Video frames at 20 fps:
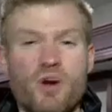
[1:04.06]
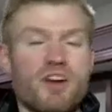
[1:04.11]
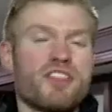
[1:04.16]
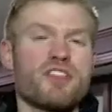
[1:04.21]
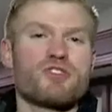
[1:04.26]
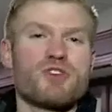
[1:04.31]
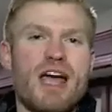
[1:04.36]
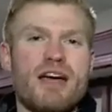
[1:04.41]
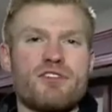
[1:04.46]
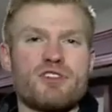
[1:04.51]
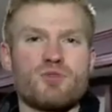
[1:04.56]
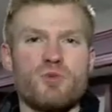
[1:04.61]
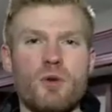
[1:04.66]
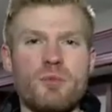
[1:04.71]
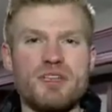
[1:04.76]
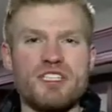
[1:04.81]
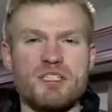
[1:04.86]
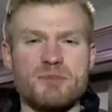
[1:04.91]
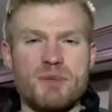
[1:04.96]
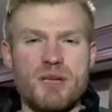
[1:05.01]
One of the drivers
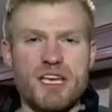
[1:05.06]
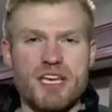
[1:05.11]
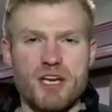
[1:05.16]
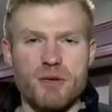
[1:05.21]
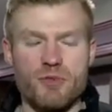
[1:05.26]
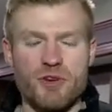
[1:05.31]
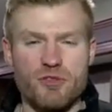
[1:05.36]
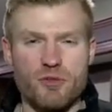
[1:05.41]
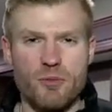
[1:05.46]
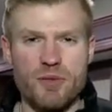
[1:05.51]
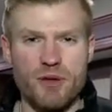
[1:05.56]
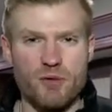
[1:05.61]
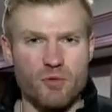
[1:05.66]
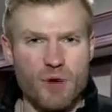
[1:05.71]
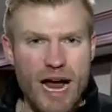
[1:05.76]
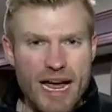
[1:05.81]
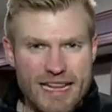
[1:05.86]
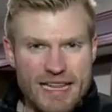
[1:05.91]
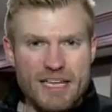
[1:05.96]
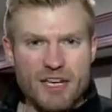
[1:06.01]
we'll be speaking with will be
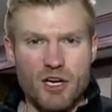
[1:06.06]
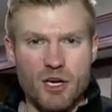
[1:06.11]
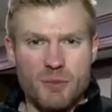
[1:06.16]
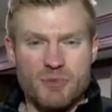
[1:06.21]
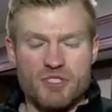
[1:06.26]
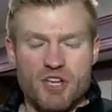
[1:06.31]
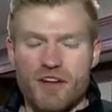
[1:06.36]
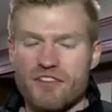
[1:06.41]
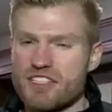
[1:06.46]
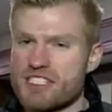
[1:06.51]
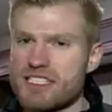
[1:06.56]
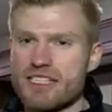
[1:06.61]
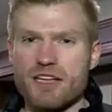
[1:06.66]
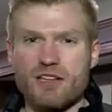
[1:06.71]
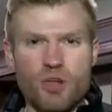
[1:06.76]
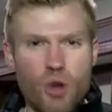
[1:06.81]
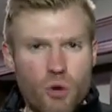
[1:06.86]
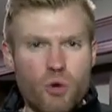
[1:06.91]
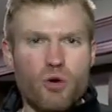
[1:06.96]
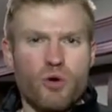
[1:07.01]
Riley Herbst,
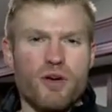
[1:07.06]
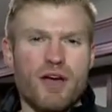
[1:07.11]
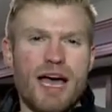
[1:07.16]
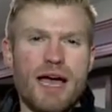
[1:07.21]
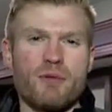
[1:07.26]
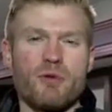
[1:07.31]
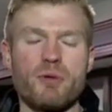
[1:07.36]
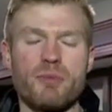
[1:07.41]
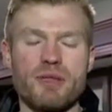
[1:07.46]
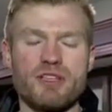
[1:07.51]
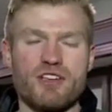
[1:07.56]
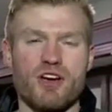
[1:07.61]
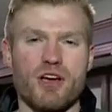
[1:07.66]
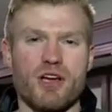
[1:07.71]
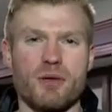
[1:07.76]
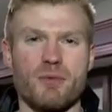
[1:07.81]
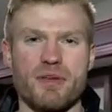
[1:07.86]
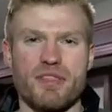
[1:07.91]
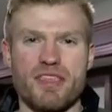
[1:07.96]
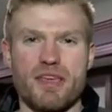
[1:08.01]
obviously a local guy. We'll be
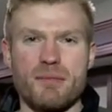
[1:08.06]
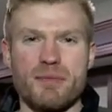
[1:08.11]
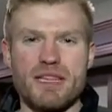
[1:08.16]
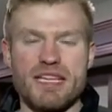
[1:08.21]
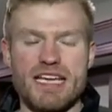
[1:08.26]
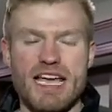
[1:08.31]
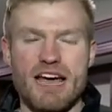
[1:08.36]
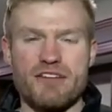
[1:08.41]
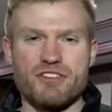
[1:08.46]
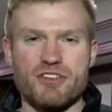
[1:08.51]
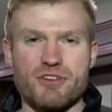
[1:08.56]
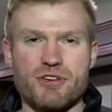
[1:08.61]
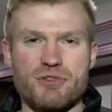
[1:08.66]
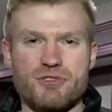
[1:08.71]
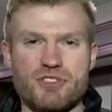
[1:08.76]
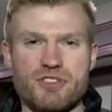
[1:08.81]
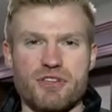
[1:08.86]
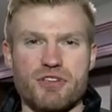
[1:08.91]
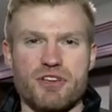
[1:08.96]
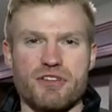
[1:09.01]
talking with him in the
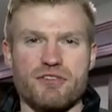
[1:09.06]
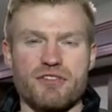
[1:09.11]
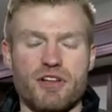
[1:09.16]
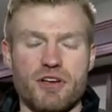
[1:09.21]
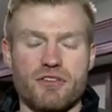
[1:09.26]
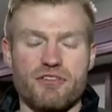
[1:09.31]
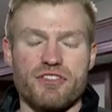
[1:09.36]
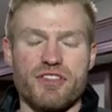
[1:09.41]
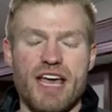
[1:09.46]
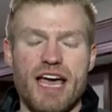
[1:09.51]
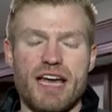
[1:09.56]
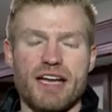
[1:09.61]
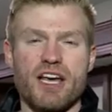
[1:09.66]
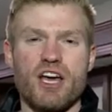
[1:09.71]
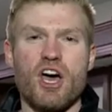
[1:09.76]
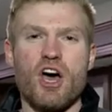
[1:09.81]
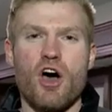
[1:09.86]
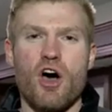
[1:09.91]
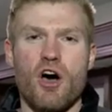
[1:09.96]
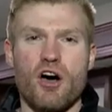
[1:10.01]
afternoon, so you can look for that
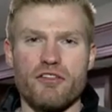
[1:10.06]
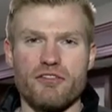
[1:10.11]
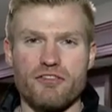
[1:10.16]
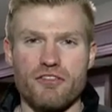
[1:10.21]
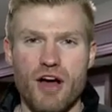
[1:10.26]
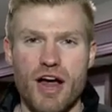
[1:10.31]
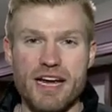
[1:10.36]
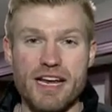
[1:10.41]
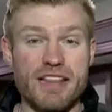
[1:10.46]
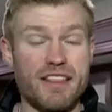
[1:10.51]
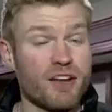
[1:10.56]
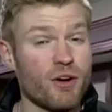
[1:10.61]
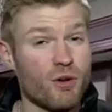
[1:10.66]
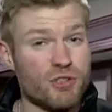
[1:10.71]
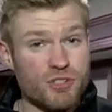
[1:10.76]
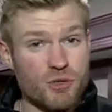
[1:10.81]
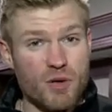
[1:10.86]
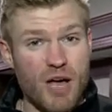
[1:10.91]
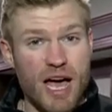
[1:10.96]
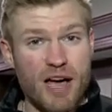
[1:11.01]
on Friday. And then
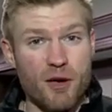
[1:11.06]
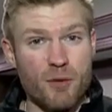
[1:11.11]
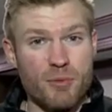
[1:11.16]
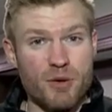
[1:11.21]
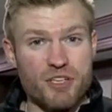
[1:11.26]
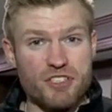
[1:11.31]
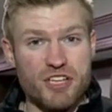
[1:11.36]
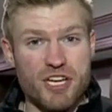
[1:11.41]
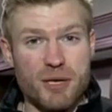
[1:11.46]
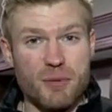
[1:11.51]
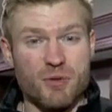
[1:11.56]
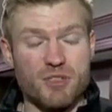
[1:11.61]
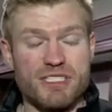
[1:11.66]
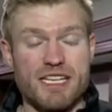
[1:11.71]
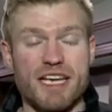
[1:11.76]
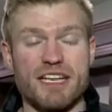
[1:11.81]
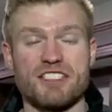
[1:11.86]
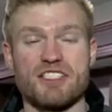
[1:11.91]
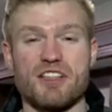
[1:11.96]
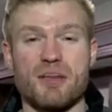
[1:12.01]
also Kyle Busch, he will
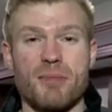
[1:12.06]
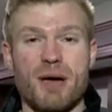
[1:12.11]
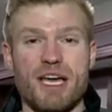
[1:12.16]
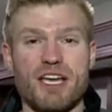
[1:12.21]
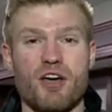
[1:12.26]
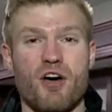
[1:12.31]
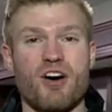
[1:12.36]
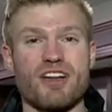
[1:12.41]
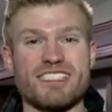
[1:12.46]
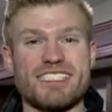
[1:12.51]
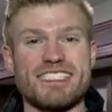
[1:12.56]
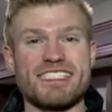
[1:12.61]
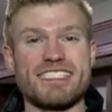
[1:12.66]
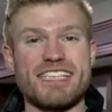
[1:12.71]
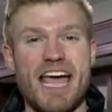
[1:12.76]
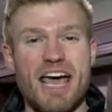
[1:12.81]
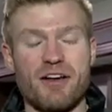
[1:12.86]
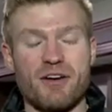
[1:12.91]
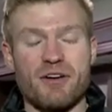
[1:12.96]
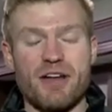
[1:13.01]
take to the mic on
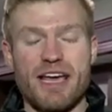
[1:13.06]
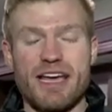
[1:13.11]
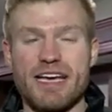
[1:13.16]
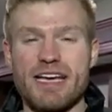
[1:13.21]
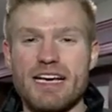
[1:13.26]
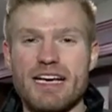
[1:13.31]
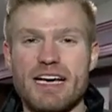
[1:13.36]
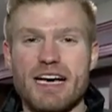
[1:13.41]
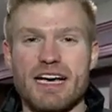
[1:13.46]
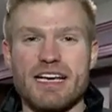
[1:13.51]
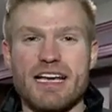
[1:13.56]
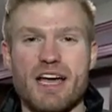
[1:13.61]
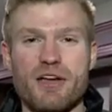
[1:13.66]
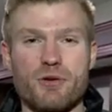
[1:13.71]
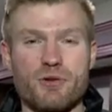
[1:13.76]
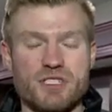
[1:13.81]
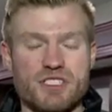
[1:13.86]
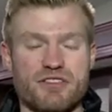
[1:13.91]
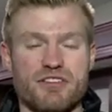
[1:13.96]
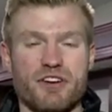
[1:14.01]
Saturday, a
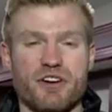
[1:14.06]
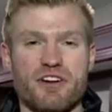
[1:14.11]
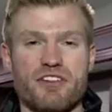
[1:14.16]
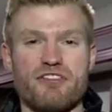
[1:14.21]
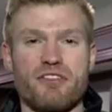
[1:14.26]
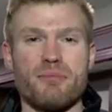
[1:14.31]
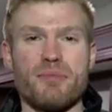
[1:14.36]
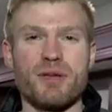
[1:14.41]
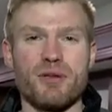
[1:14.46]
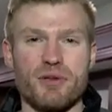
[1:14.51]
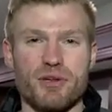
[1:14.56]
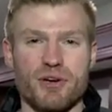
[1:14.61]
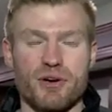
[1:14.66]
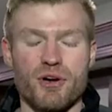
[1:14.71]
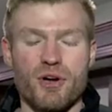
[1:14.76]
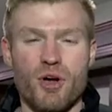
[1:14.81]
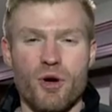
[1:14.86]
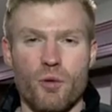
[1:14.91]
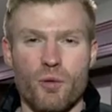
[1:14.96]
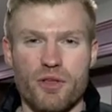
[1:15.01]
guy who is very
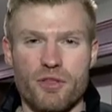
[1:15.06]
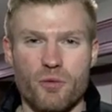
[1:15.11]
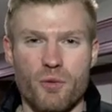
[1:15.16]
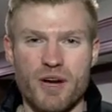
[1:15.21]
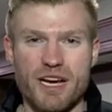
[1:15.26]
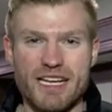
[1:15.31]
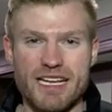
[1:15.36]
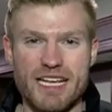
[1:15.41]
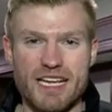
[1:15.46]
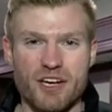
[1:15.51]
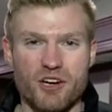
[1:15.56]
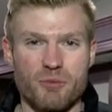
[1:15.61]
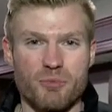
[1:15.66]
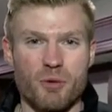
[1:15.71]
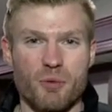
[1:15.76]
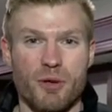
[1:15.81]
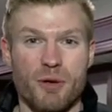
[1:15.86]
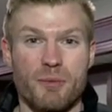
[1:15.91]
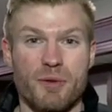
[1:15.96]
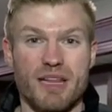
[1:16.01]
familiar with winning here.
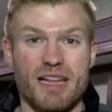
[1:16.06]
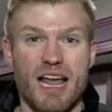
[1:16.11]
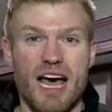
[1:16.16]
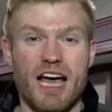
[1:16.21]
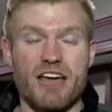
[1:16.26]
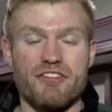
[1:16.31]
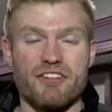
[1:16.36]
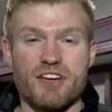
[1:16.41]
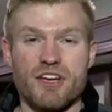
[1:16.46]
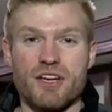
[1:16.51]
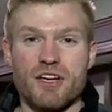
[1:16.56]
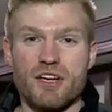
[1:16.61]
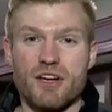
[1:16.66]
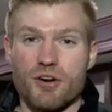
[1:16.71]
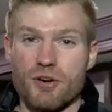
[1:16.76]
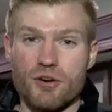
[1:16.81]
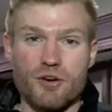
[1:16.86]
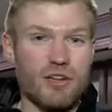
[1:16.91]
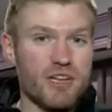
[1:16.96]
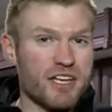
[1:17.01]
But we'll be live
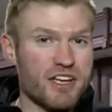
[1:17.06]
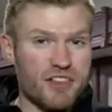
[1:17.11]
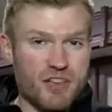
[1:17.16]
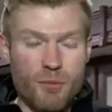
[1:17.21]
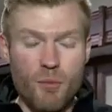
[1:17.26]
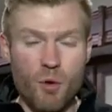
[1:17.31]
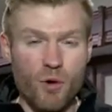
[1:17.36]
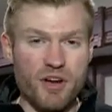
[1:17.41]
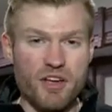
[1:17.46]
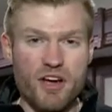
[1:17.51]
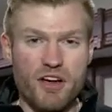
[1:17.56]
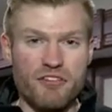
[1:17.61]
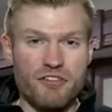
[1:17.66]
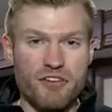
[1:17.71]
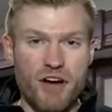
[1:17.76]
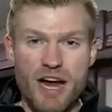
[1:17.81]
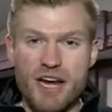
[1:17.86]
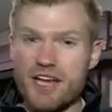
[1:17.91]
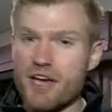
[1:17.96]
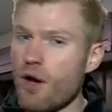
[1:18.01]
early in the morning on
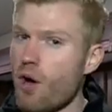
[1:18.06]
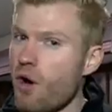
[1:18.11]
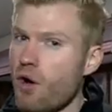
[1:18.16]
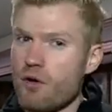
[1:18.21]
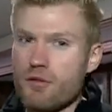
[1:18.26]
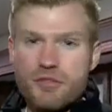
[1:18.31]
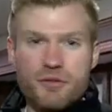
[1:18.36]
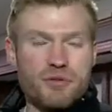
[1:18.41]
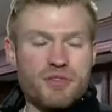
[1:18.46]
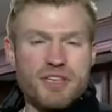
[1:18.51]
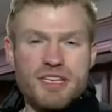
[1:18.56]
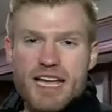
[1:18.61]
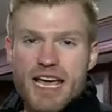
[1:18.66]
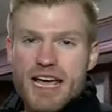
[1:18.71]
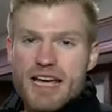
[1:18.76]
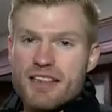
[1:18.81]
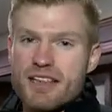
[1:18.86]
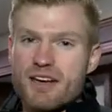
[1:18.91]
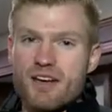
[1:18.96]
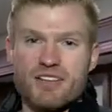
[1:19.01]
Friday, all through the
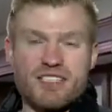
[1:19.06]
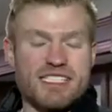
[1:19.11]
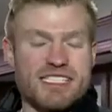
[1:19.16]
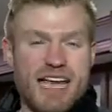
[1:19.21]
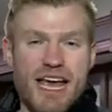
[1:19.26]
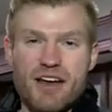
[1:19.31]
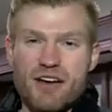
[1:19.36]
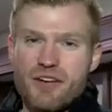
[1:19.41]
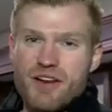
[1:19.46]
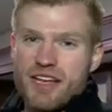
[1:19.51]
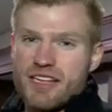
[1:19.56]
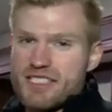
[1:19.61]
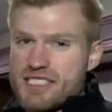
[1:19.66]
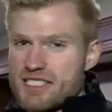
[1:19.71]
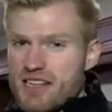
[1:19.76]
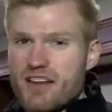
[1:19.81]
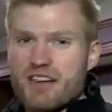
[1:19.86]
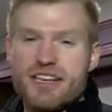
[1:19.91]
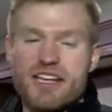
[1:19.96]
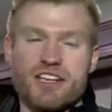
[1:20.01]
day, and then on Saturday and
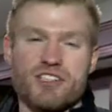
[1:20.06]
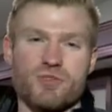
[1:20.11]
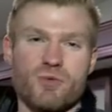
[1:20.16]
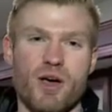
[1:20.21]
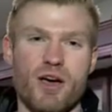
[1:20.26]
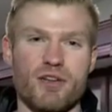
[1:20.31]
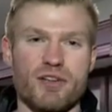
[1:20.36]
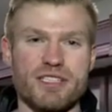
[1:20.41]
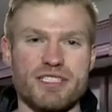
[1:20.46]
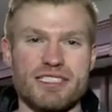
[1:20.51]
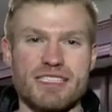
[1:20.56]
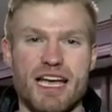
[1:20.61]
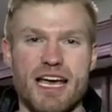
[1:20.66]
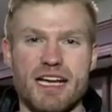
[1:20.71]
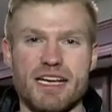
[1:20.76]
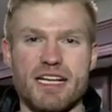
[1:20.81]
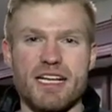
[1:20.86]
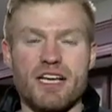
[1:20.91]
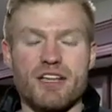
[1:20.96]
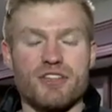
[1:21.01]
Sunday as well
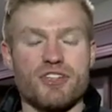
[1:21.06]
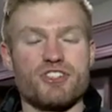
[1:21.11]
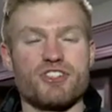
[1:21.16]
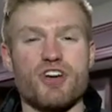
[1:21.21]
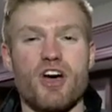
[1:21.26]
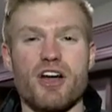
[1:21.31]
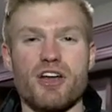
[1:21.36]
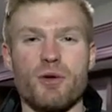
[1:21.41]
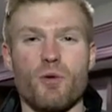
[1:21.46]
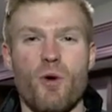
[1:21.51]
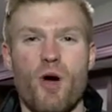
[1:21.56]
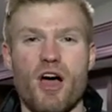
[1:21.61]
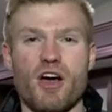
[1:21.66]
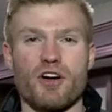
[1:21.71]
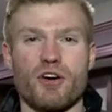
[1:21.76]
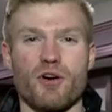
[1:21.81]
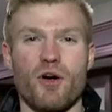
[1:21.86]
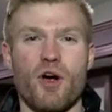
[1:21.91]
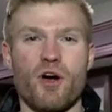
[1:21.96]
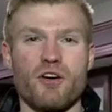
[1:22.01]
inside the Johnnie
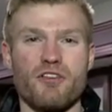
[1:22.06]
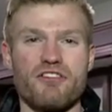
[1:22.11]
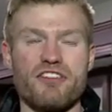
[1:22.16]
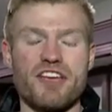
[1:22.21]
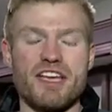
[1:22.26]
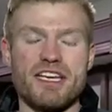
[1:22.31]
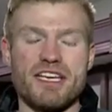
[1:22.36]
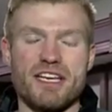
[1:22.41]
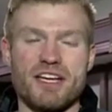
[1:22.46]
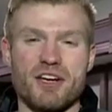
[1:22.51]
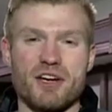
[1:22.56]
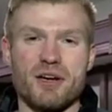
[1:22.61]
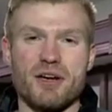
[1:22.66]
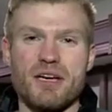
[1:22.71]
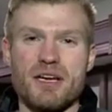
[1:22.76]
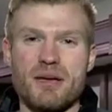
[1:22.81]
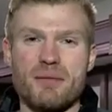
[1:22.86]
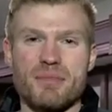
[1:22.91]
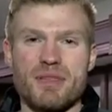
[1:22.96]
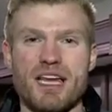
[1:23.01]
Walker RV
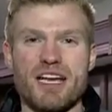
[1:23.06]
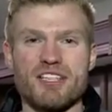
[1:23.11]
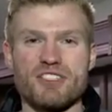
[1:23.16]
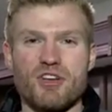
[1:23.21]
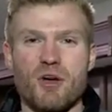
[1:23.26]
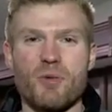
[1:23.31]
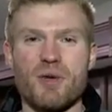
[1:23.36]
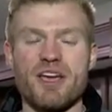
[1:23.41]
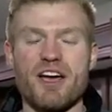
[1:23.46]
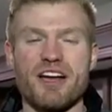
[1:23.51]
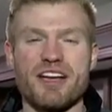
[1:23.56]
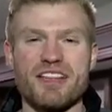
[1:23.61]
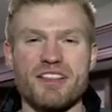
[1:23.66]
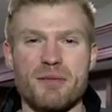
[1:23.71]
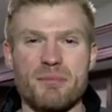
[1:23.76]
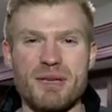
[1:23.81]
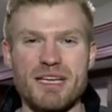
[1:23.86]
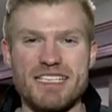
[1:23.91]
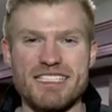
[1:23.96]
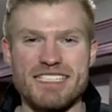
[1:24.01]
here. But that that is all we got
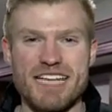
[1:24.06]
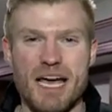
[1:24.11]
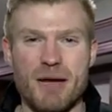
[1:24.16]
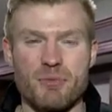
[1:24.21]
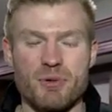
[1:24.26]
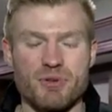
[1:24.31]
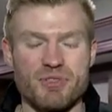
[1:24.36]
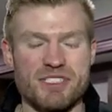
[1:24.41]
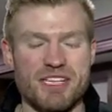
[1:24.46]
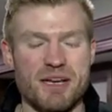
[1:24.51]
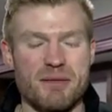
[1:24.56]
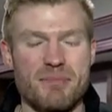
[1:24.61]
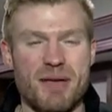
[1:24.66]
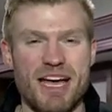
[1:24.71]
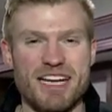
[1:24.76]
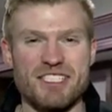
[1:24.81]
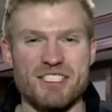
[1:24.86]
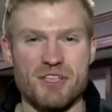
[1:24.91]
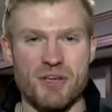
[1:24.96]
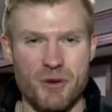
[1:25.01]
in the meantime. We'll send it
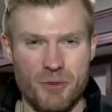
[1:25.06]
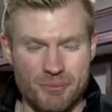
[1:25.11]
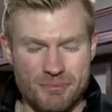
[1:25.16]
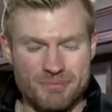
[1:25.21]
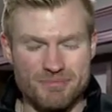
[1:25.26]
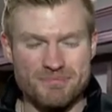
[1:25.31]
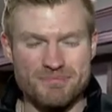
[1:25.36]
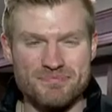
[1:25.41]
back to you.